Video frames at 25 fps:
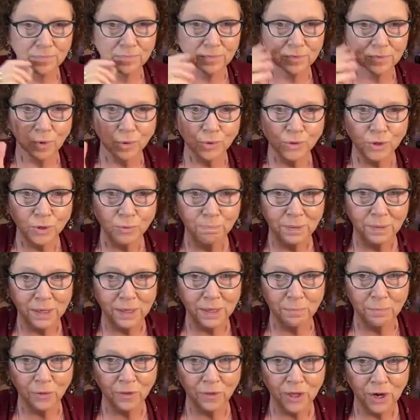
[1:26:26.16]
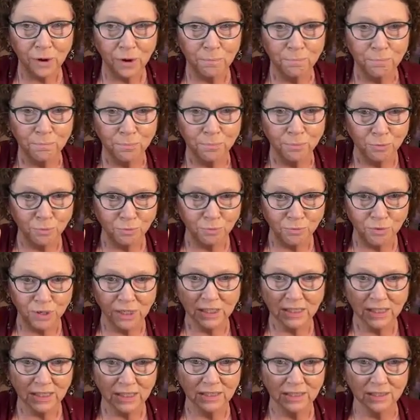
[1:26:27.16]
those are people that are
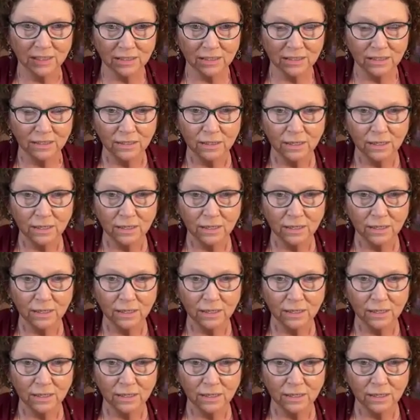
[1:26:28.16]
brilliant